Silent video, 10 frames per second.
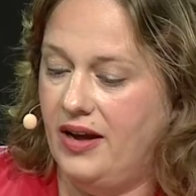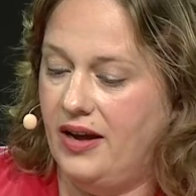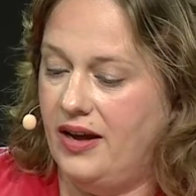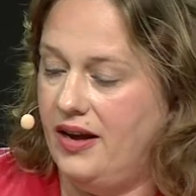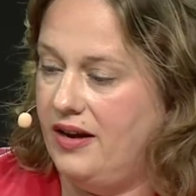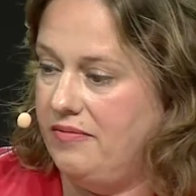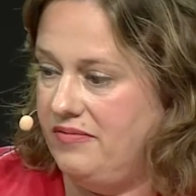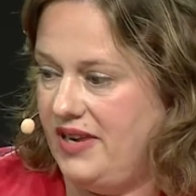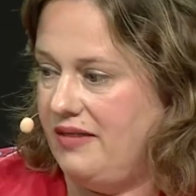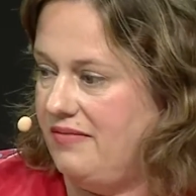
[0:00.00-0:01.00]

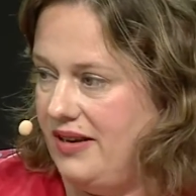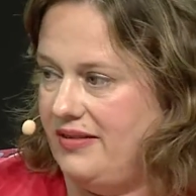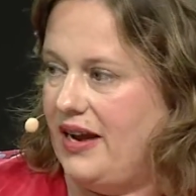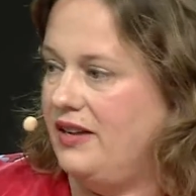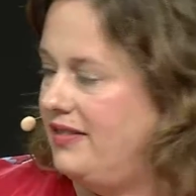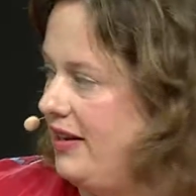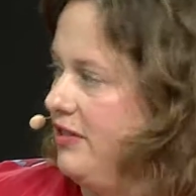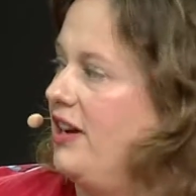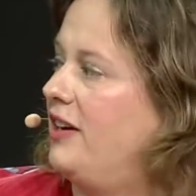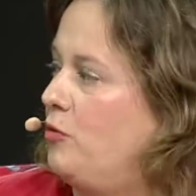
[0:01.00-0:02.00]

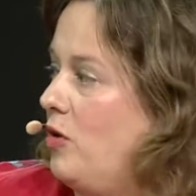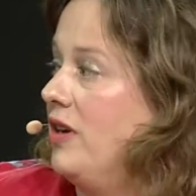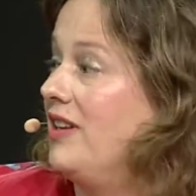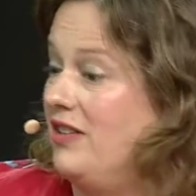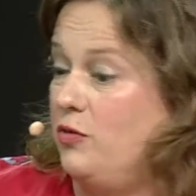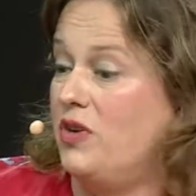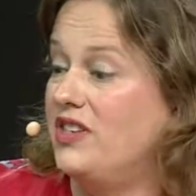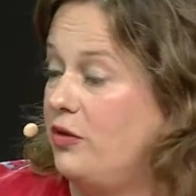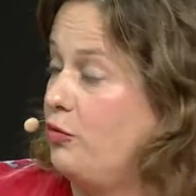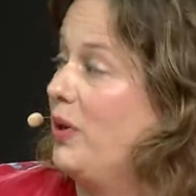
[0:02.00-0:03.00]
they are the
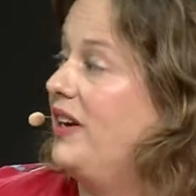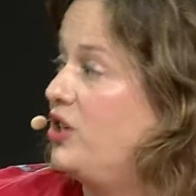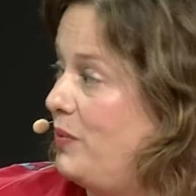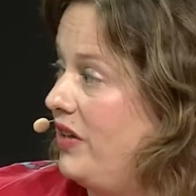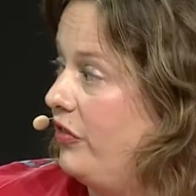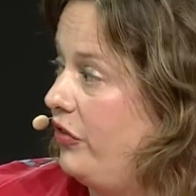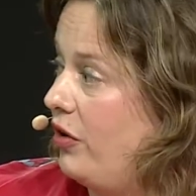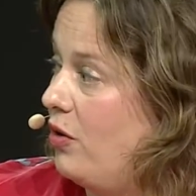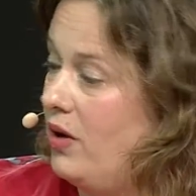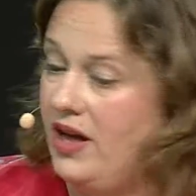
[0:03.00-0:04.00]
ones that really spend.
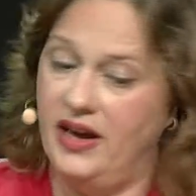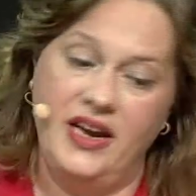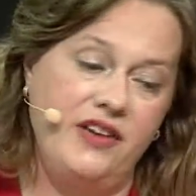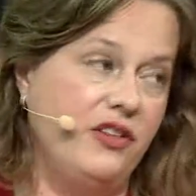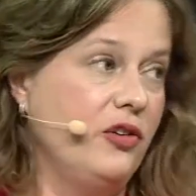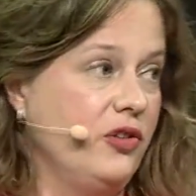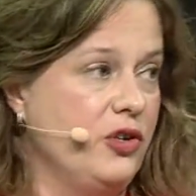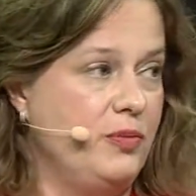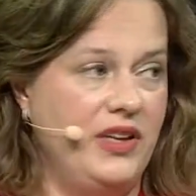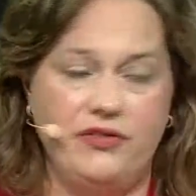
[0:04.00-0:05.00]
So even on
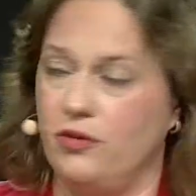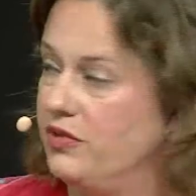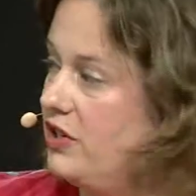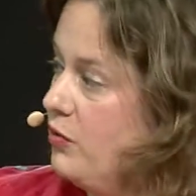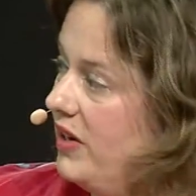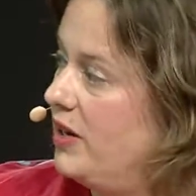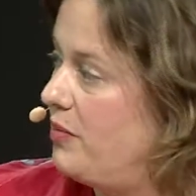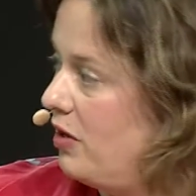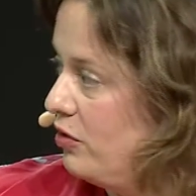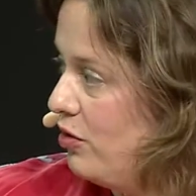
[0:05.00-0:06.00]
those platforms, it's really
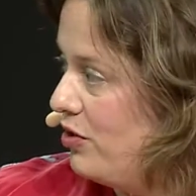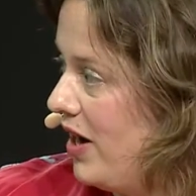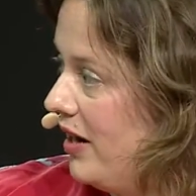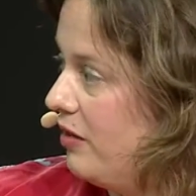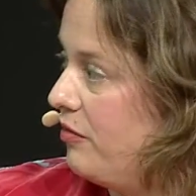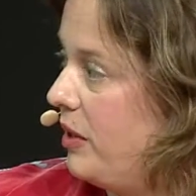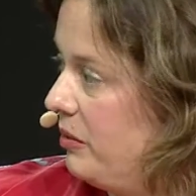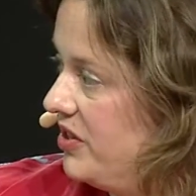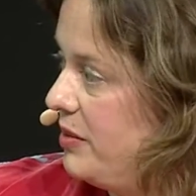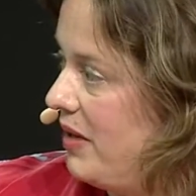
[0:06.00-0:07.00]
about those higher
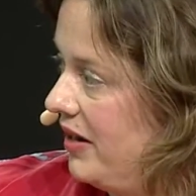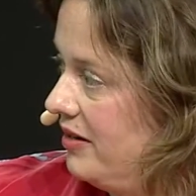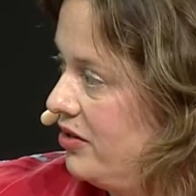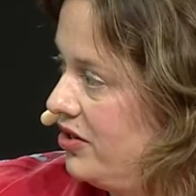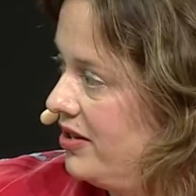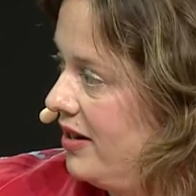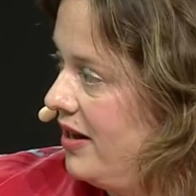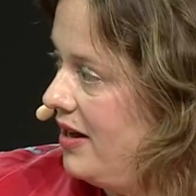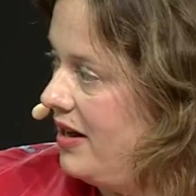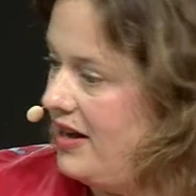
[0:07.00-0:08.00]
frequency buyers.
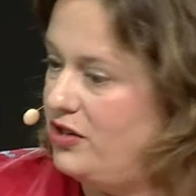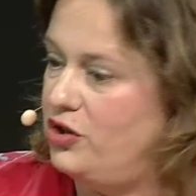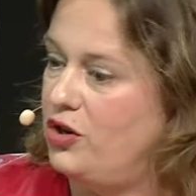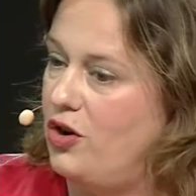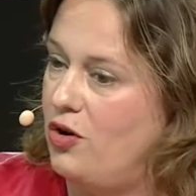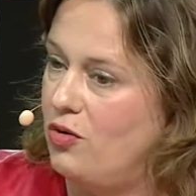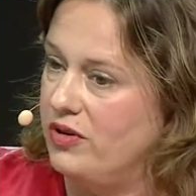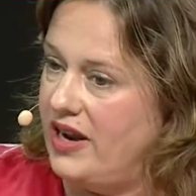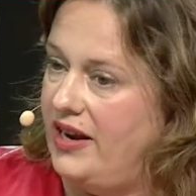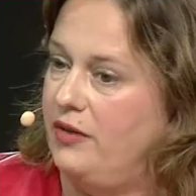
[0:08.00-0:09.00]
And so
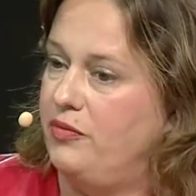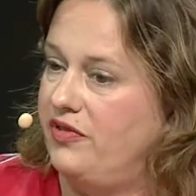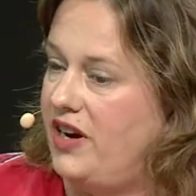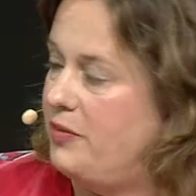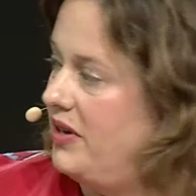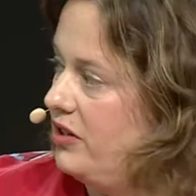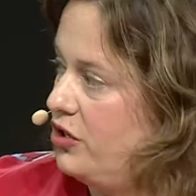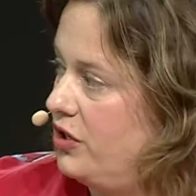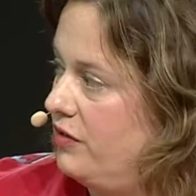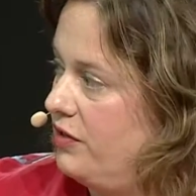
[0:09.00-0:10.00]
they can provide a better
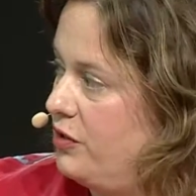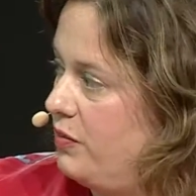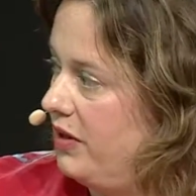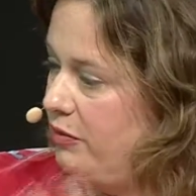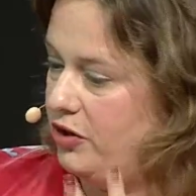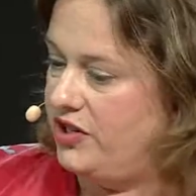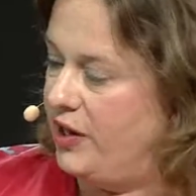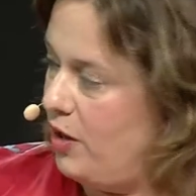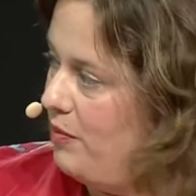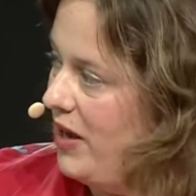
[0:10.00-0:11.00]
service because they
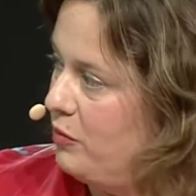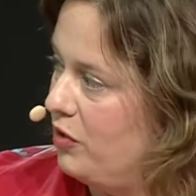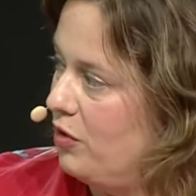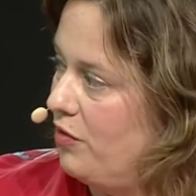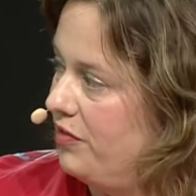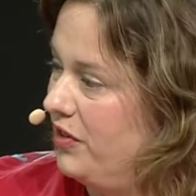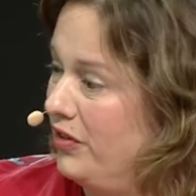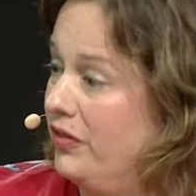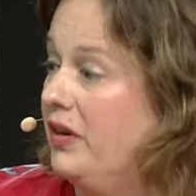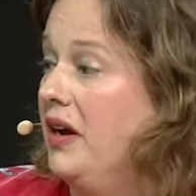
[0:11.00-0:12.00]
come back more
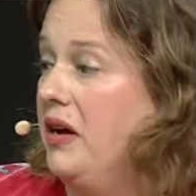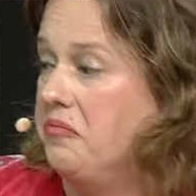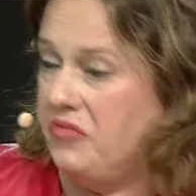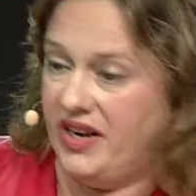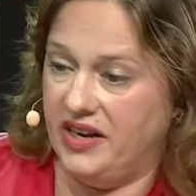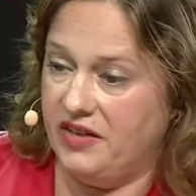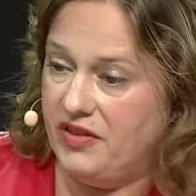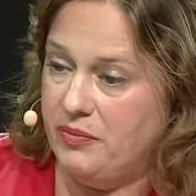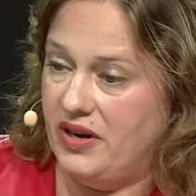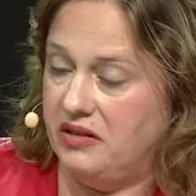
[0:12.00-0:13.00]
often. We can give
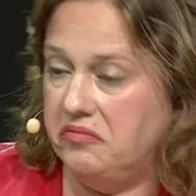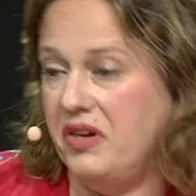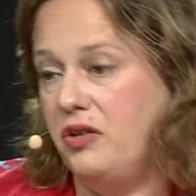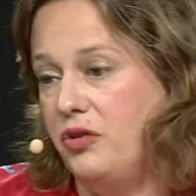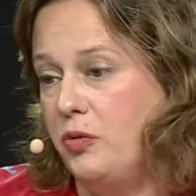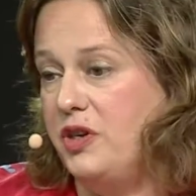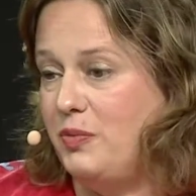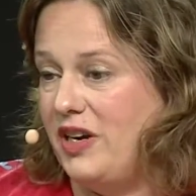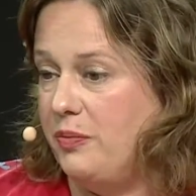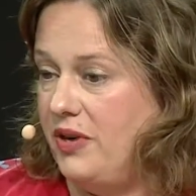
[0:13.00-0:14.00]
them better, and not always
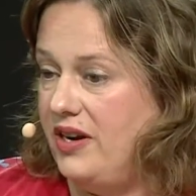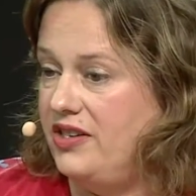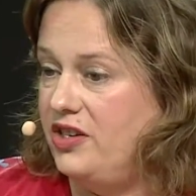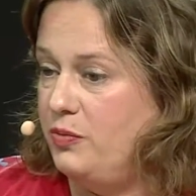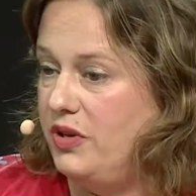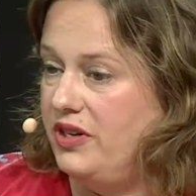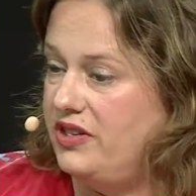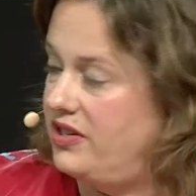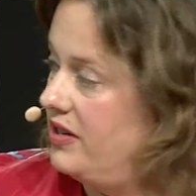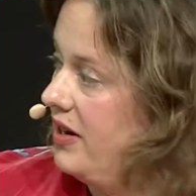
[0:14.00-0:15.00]
better prices, but
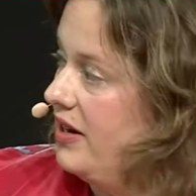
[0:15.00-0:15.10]
it's